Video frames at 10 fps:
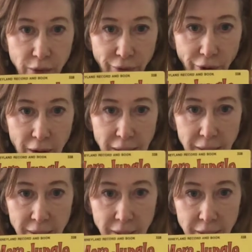
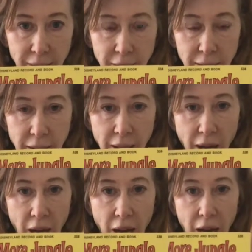friends
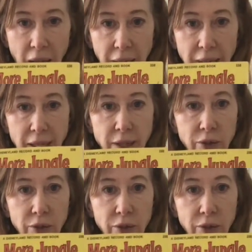on it.